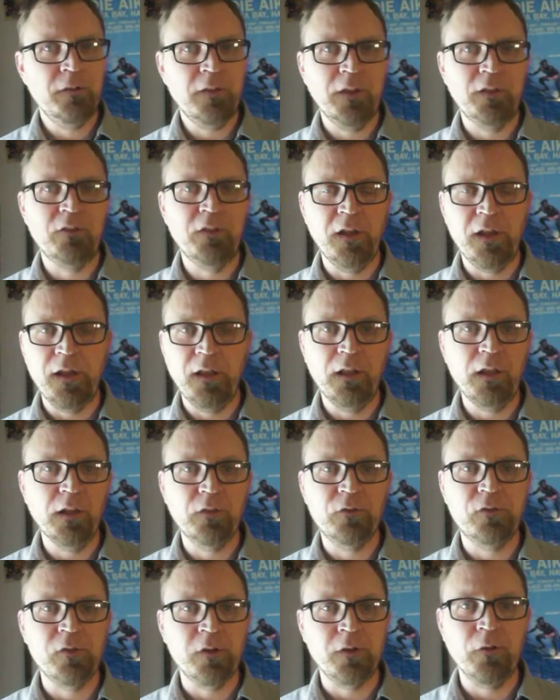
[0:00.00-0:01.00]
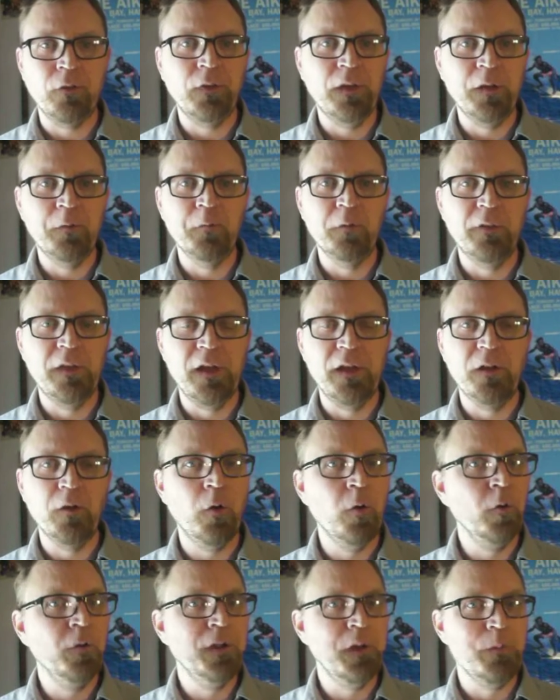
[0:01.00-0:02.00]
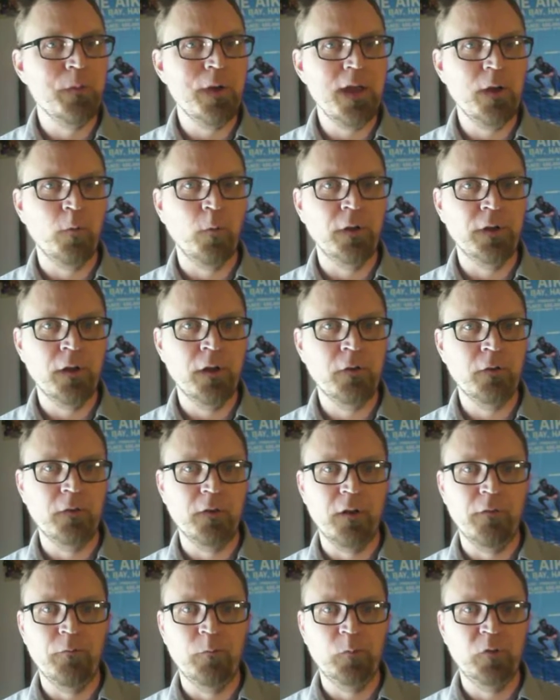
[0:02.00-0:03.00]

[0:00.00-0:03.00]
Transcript: That's a Kickstarter thing where they only make 100 of them.